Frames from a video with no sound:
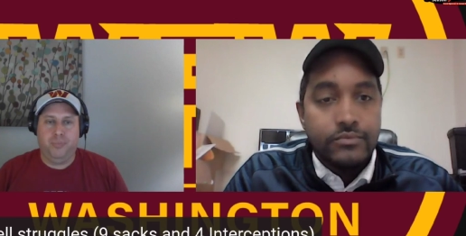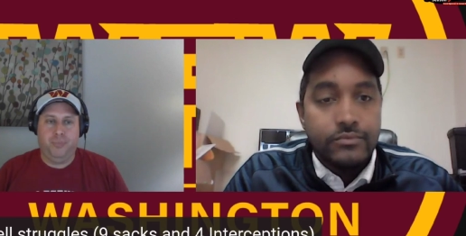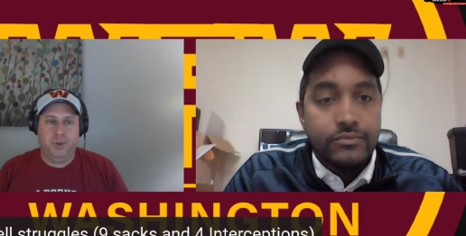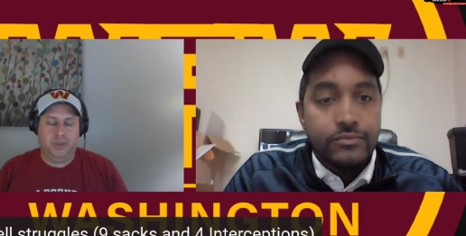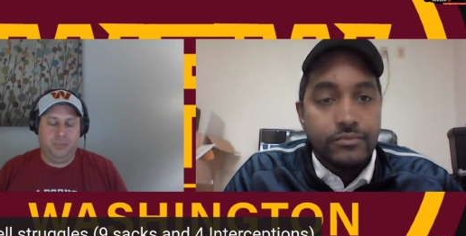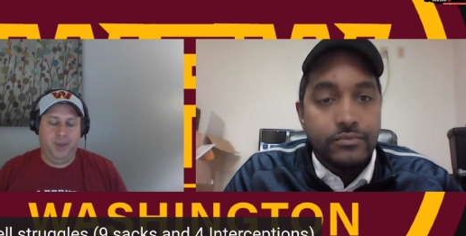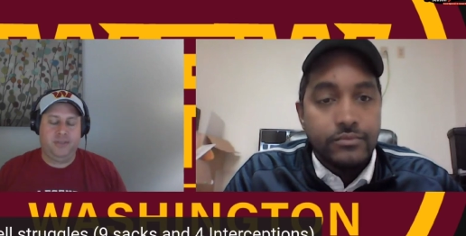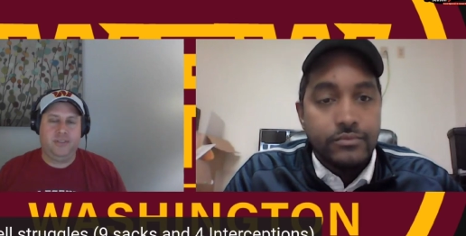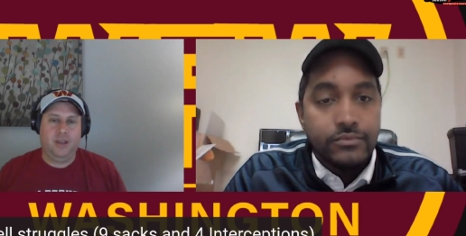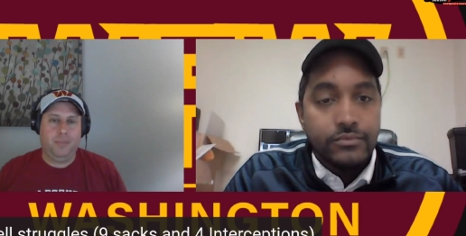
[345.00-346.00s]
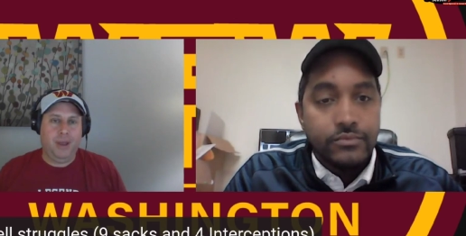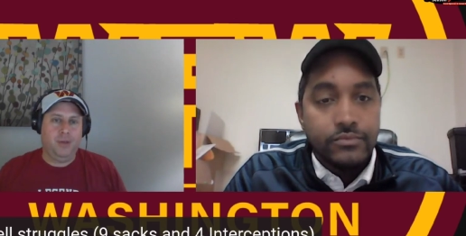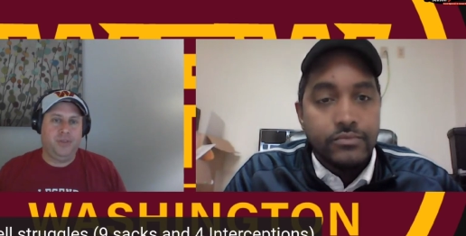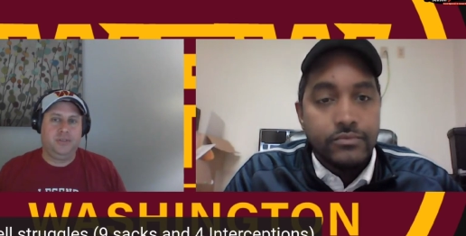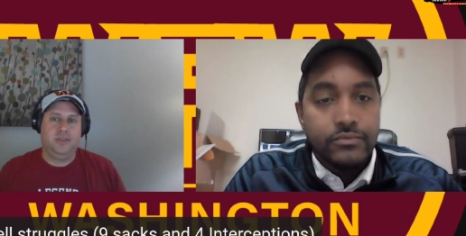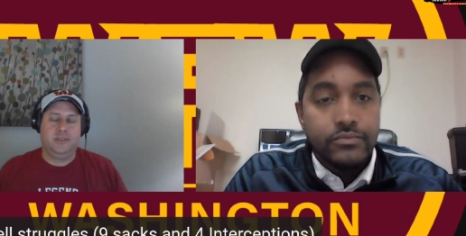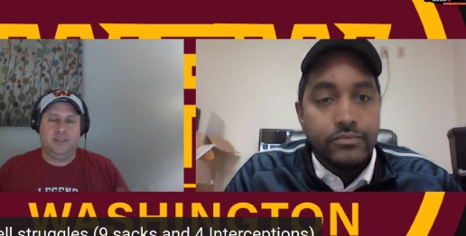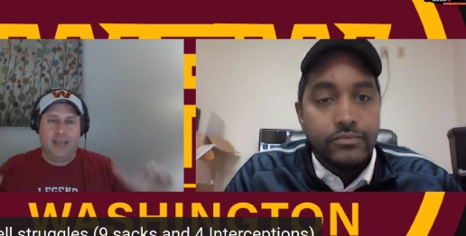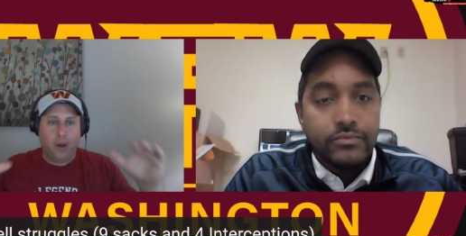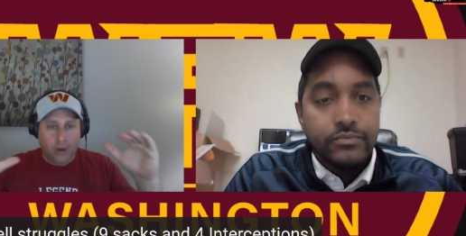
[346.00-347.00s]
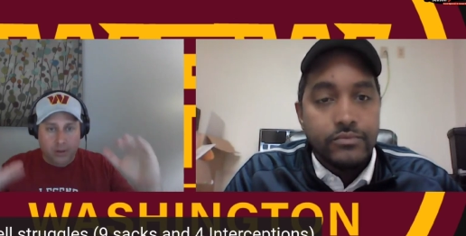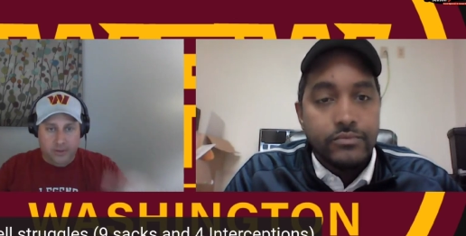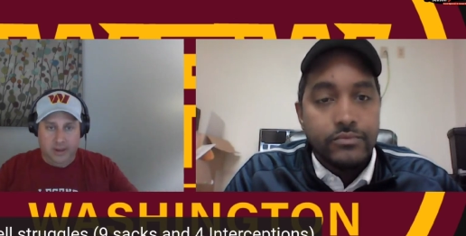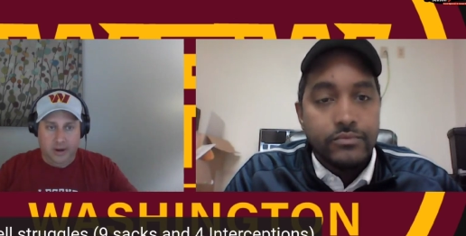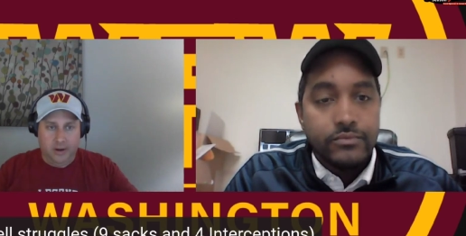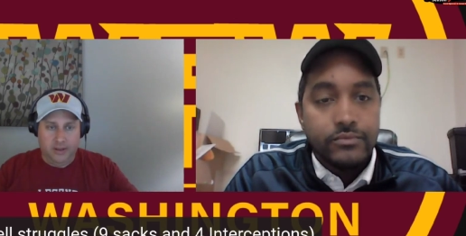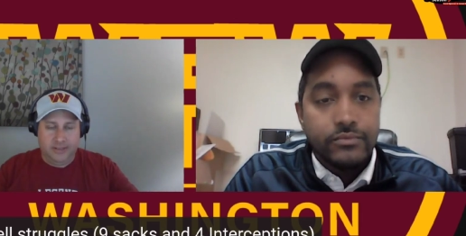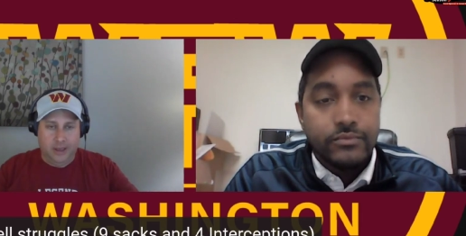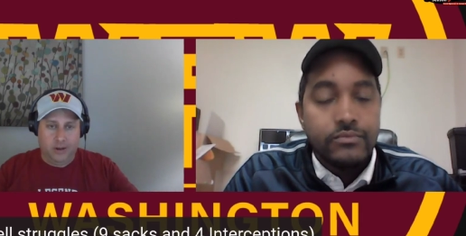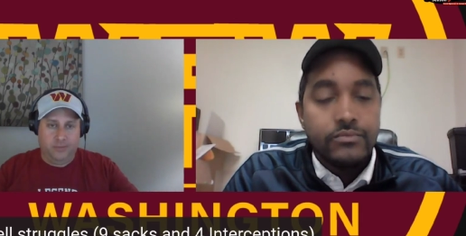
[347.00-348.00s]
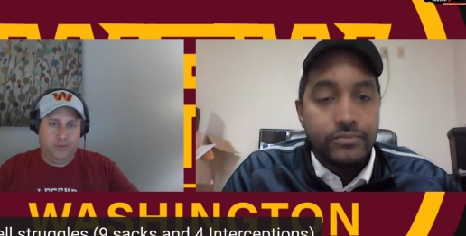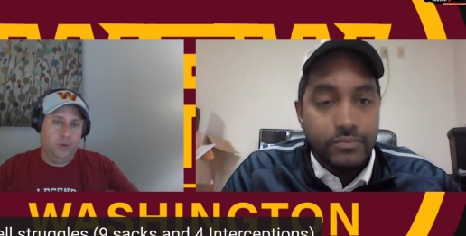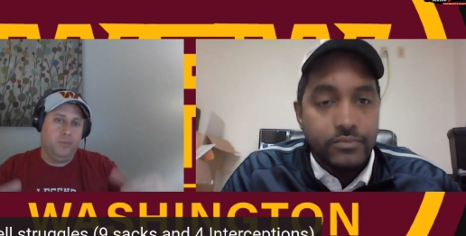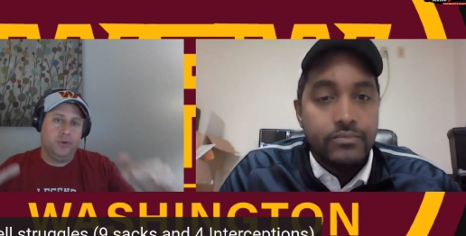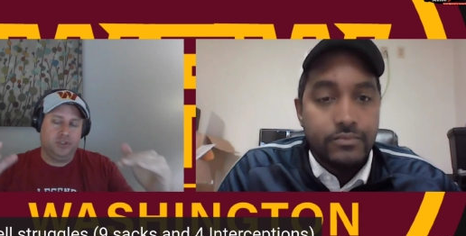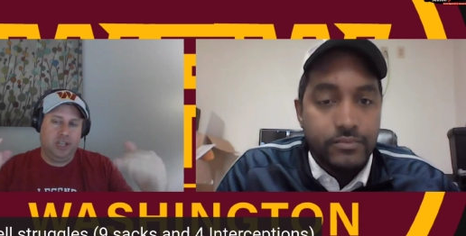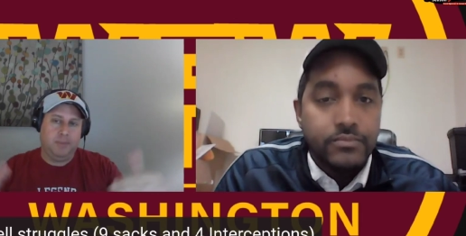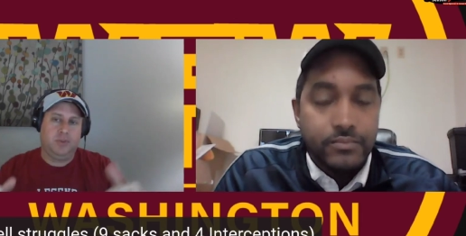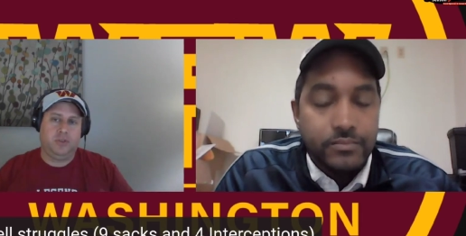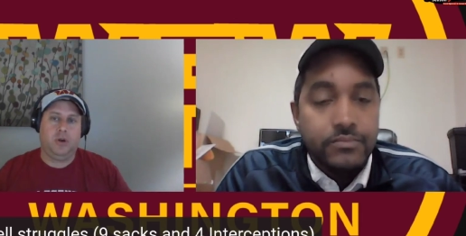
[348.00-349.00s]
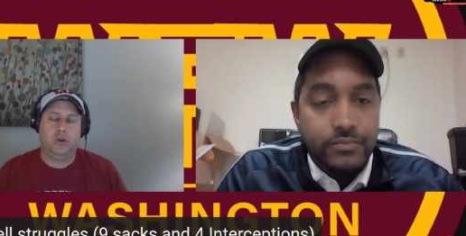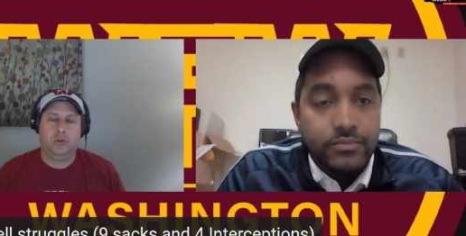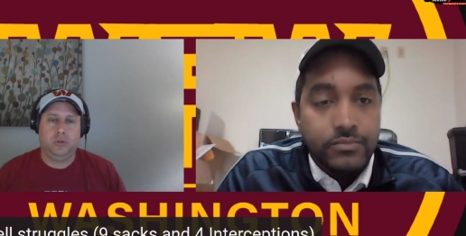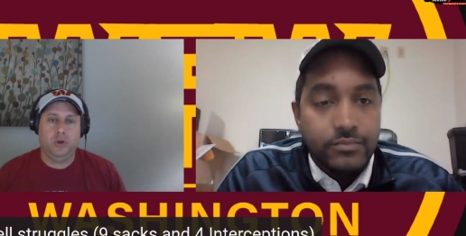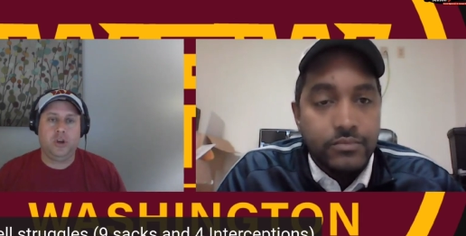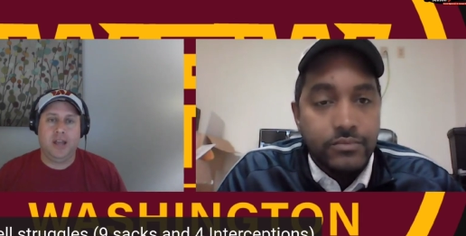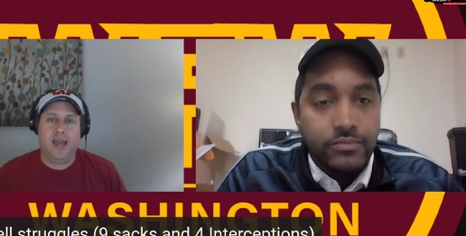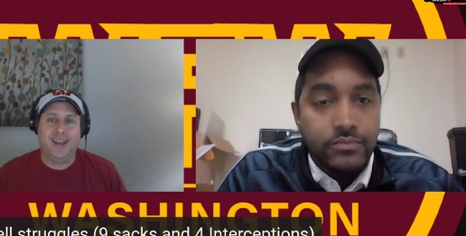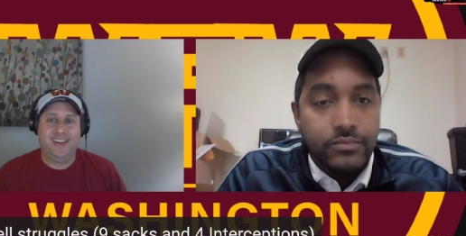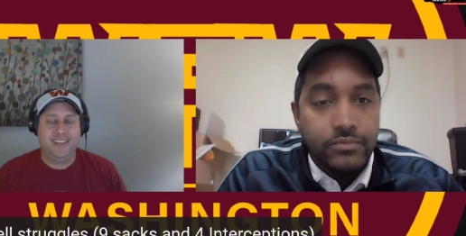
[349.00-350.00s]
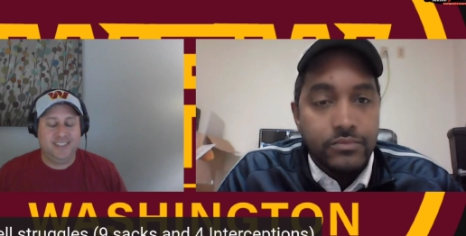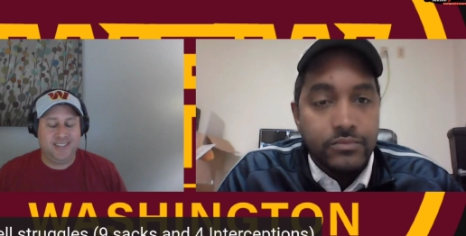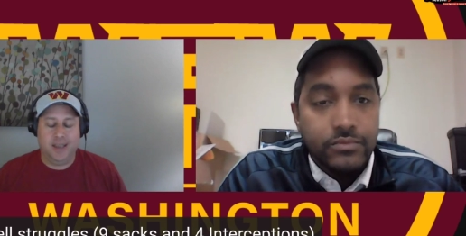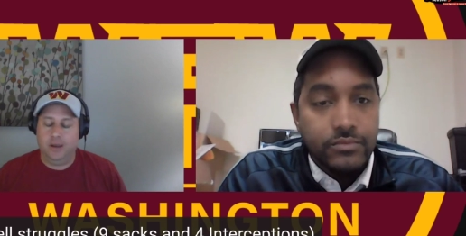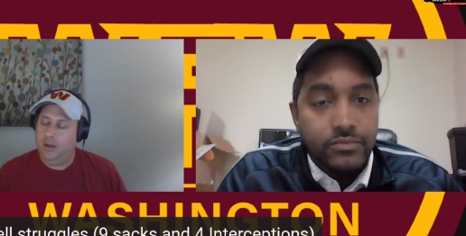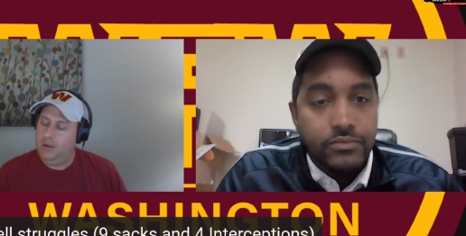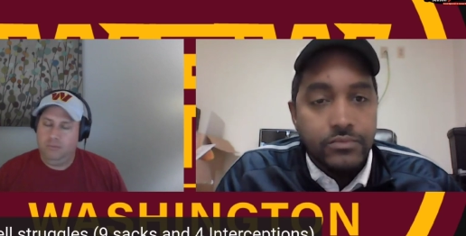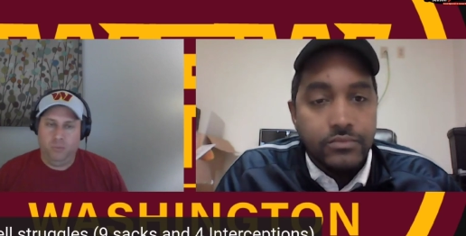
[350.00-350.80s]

Speaker 1: But the best thing about this is it's out on there, it's out on mm-hmm. film for Sam to start looking at. And he said,